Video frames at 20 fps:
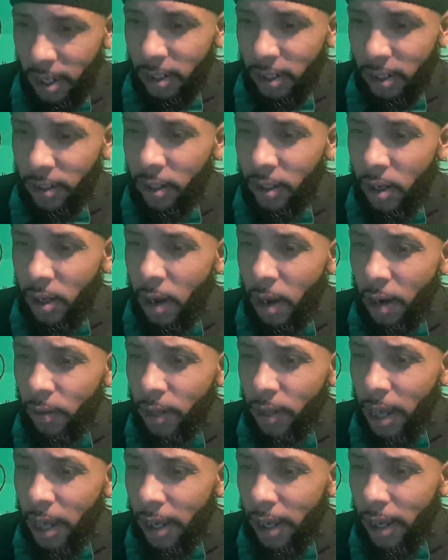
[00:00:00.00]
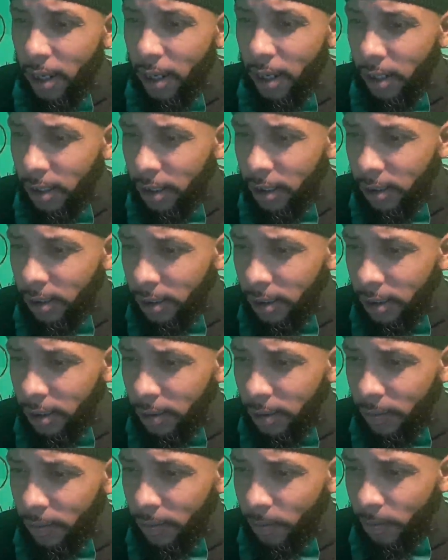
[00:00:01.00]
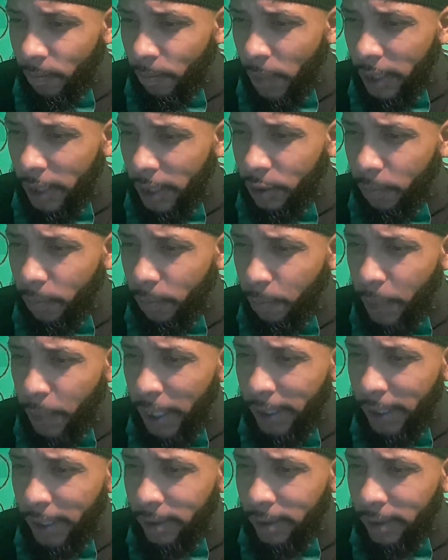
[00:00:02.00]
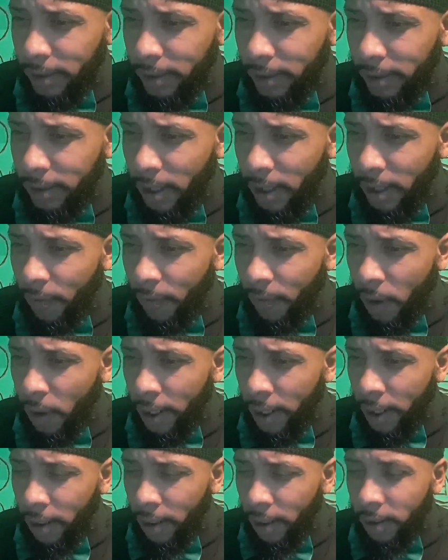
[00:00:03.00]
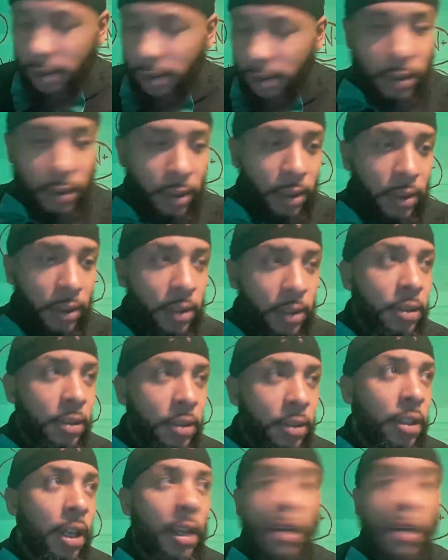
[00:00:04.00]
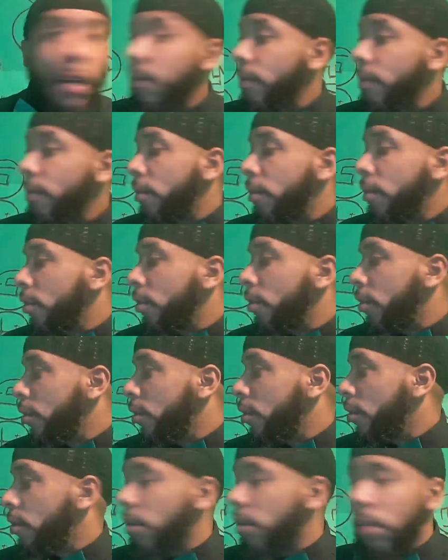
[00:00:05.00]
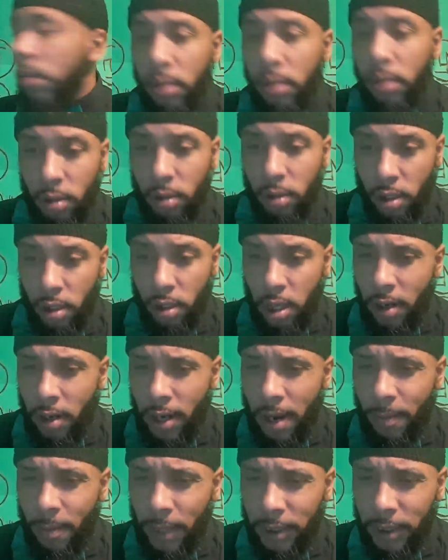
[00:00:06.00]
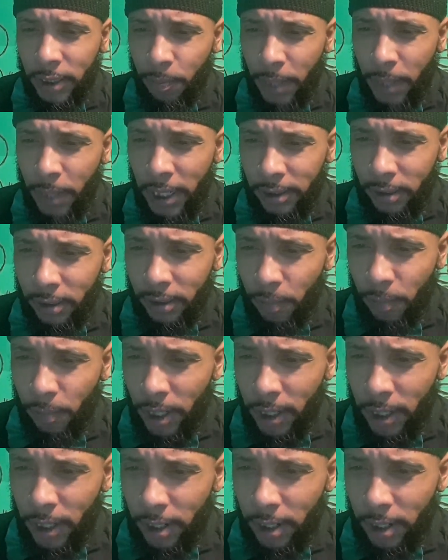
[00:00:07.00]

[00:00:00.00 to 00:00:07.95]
You know, I don't got much beats and stuff on here. Damn. I don't got much beats, but